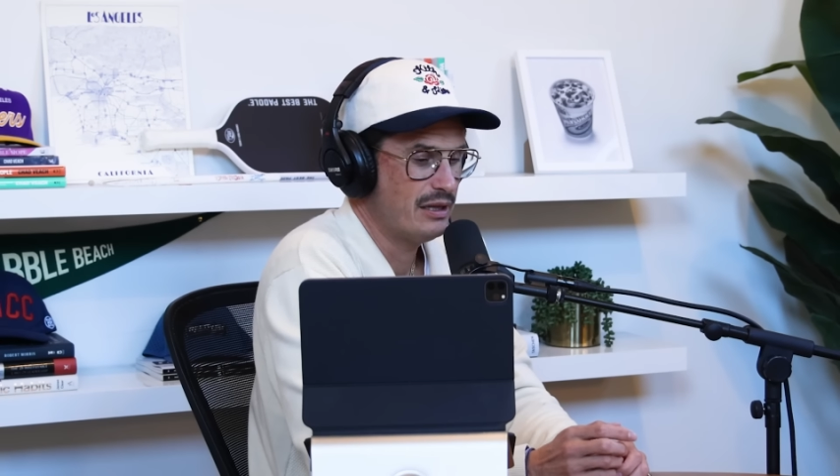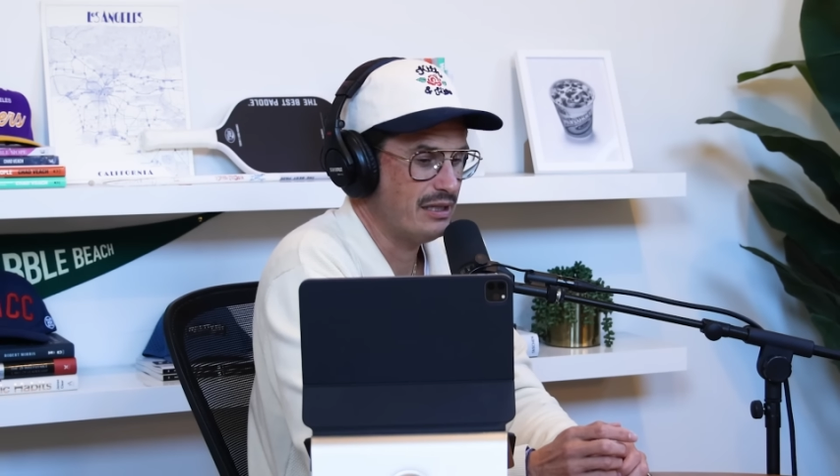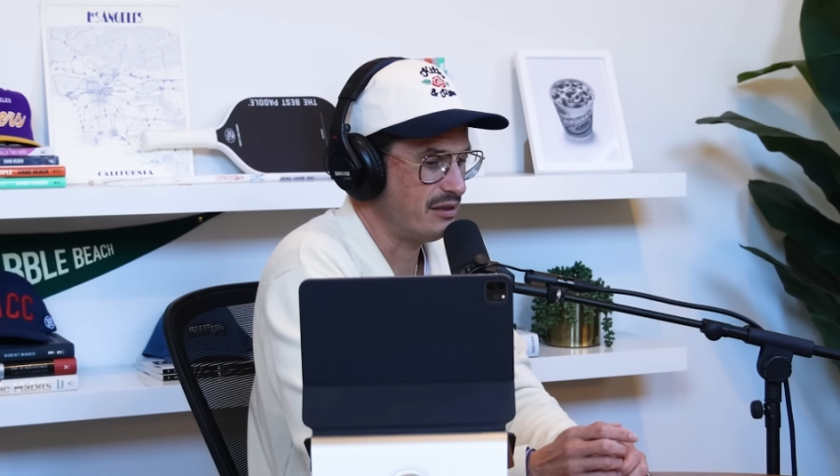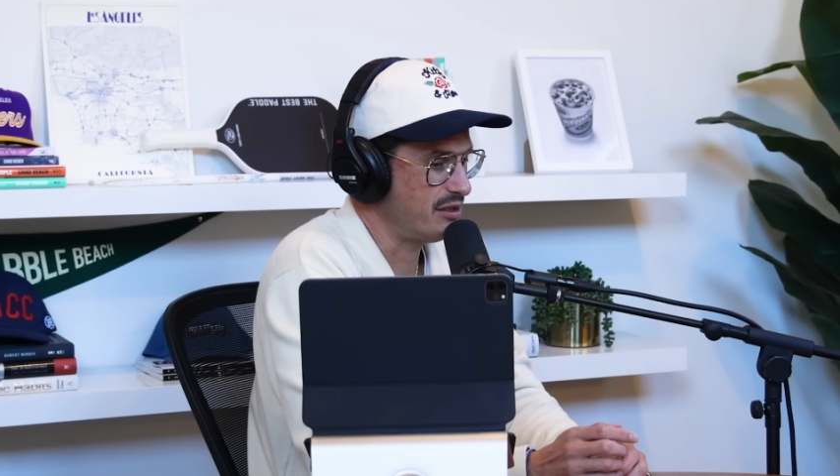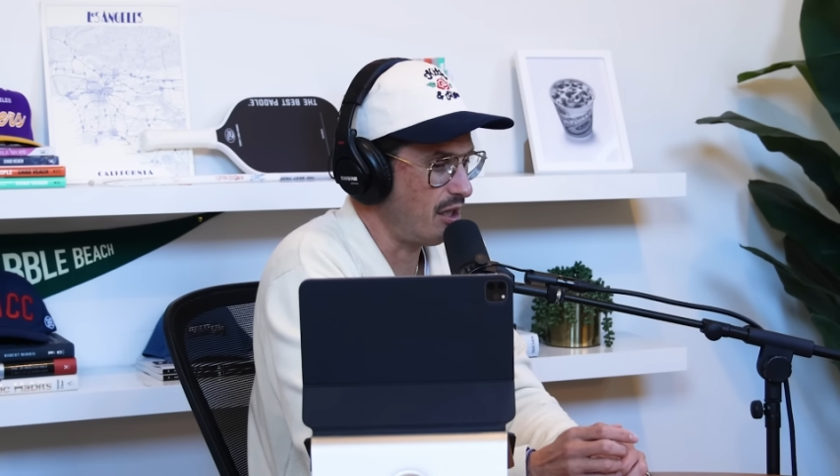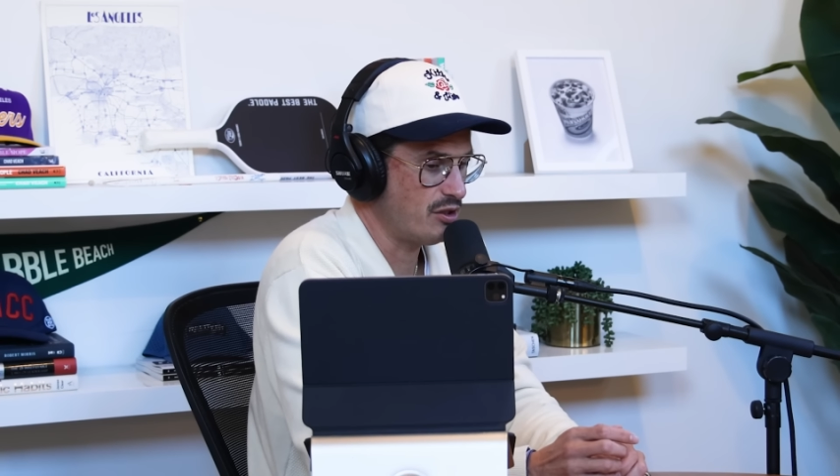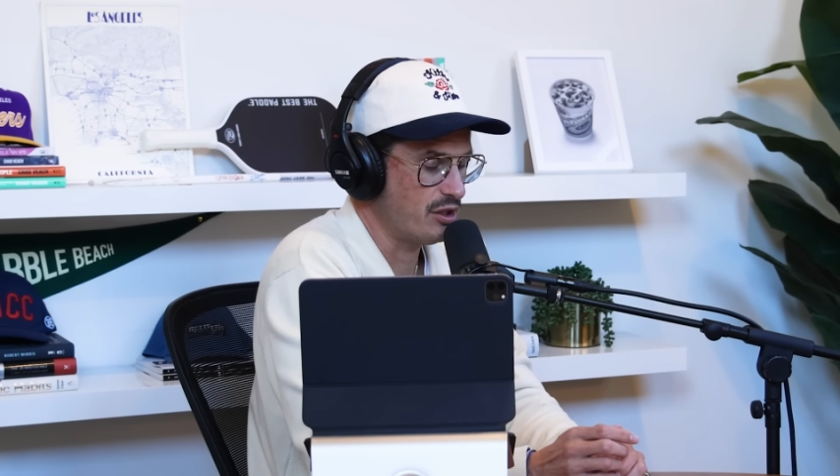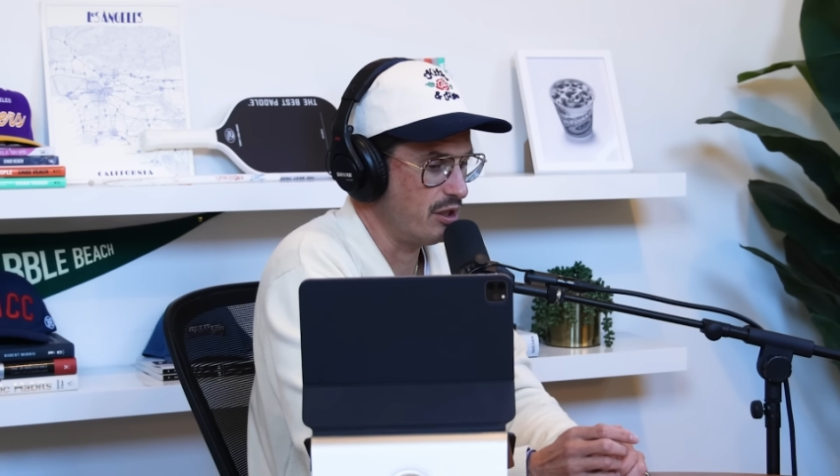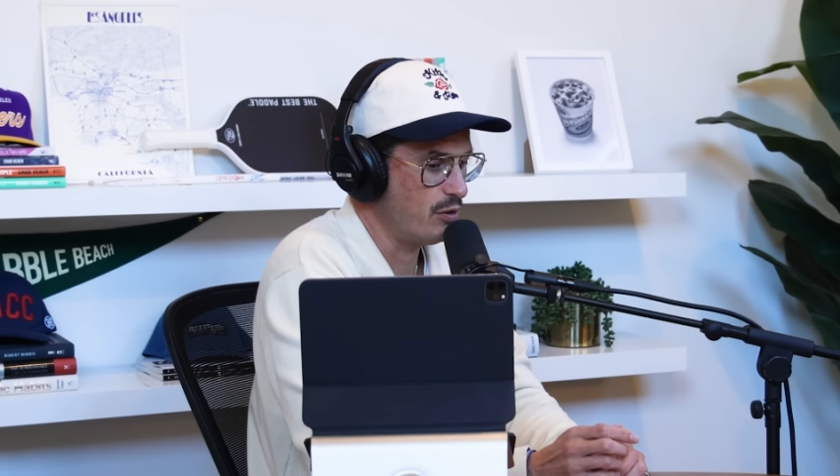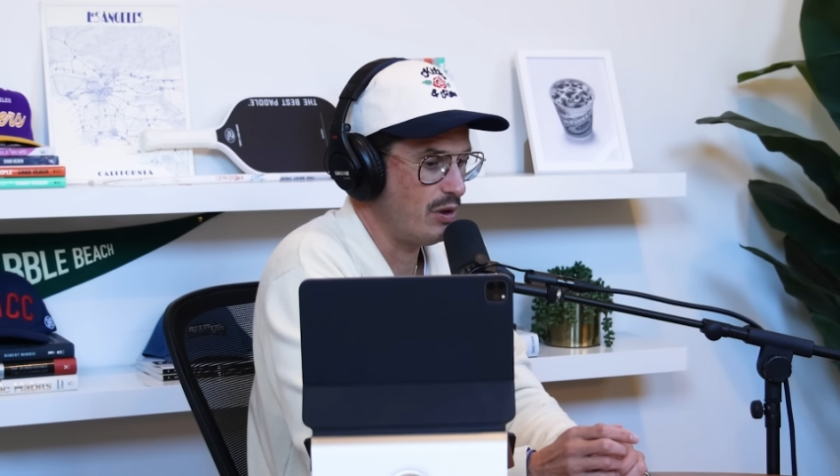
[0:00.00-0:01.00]
That's such
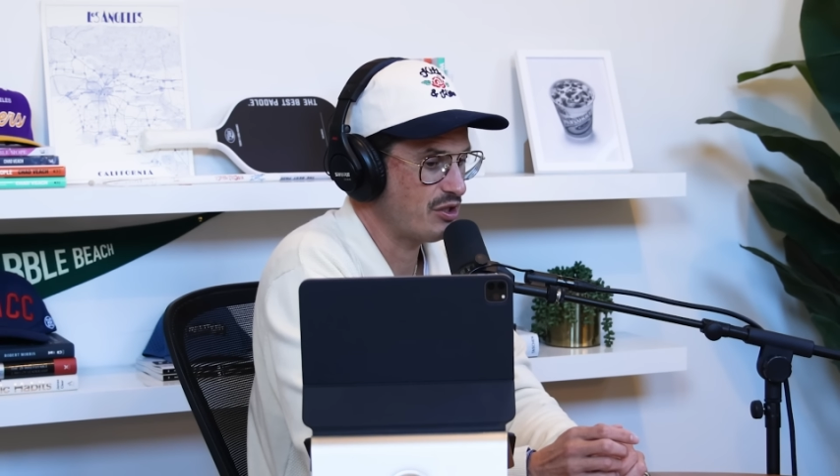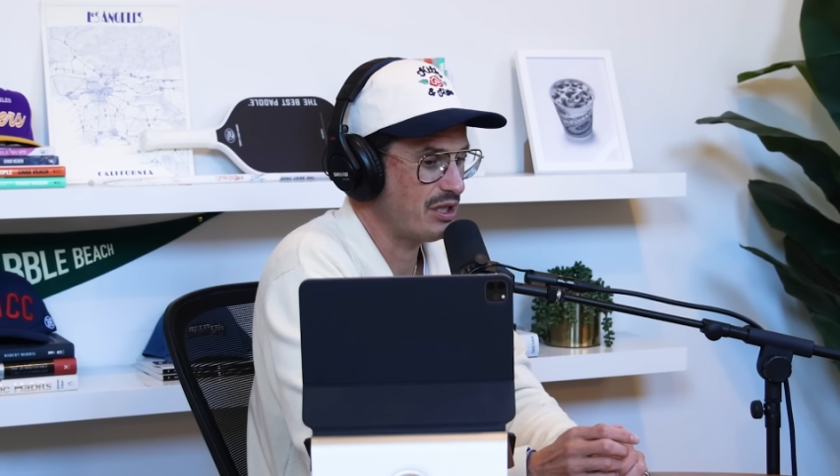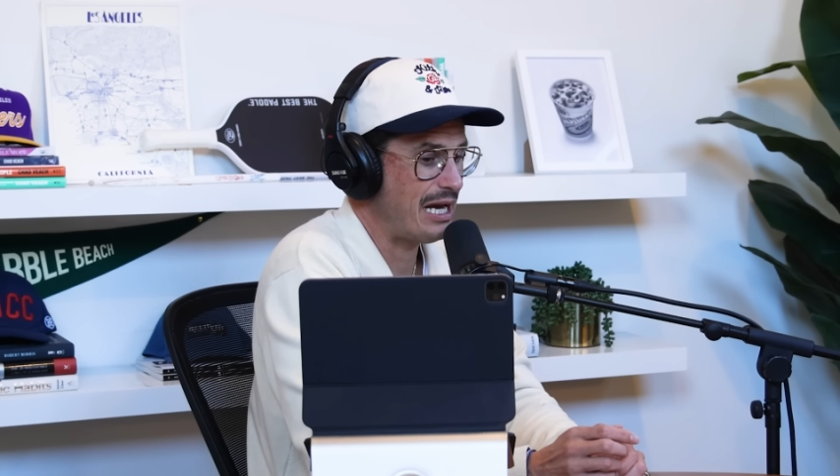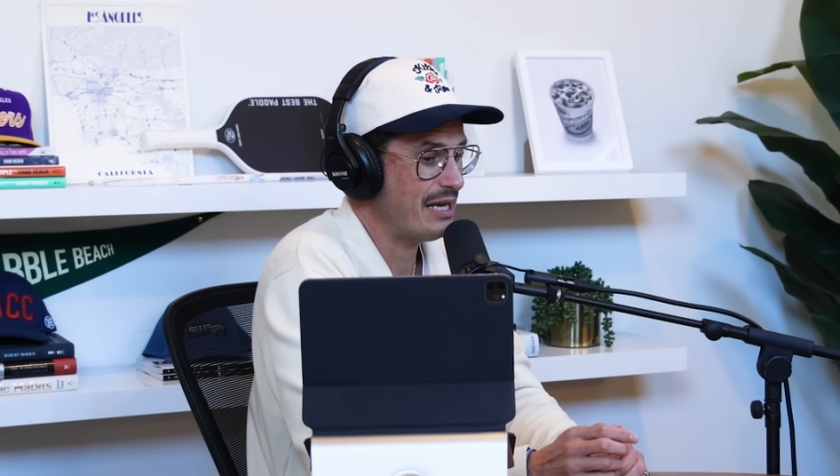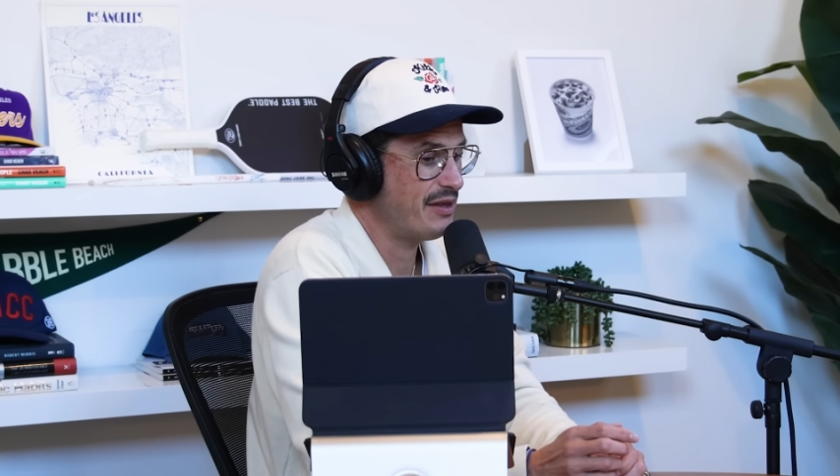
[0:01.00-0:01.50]
a good question. I